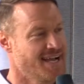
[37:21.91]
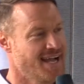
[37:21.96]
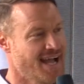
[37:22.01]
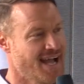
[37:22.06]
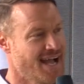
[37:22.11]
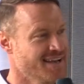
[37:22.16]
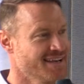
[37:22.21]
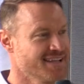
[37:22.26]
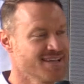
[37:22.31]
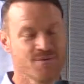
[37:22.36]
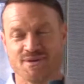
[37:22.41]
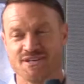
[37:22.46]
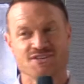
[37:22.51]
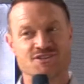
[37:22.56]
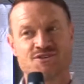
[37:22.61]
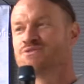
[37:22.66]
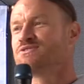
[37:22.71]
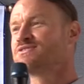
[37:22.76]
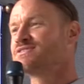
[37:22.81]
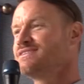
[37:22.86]
and he would
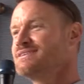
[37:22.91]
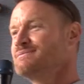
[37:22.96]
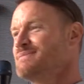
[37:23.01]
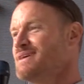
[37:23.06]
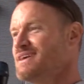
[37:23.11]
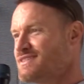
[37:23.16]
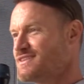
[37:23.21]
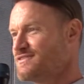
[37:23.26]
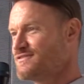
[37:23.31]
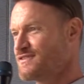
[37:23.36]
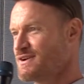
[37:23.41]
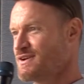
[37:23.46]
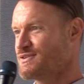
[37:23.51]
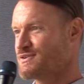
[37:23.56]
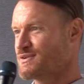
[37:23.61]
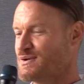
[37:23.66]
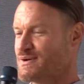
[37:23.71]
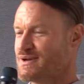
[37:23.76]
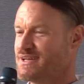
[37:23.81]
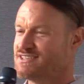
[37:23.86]
usually make the free
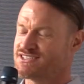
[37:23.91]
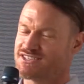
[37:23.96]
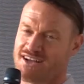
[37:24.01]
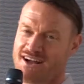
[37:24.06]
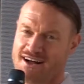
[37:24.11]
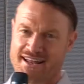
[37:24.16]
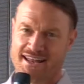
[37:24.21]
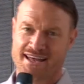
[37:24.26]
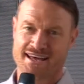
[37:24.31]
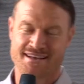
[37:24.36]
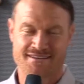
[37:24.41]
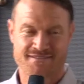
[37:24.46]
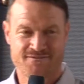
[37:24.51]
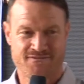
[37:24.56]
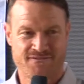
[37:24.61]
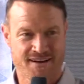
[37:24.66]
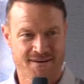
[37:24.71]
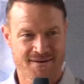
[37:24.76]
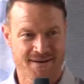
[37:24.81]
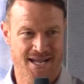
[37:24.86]
throw. He shot at a
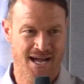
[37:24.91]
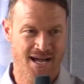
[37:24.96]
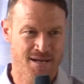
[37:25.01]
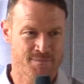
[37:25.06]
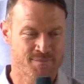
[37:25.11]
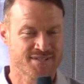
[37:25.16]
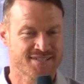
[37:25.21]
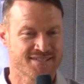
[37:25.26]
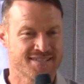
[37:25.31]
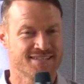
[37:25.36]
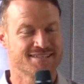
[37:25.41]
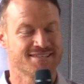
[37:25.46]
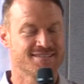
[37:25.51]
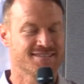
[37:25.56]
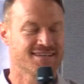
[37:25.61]
very high percentage.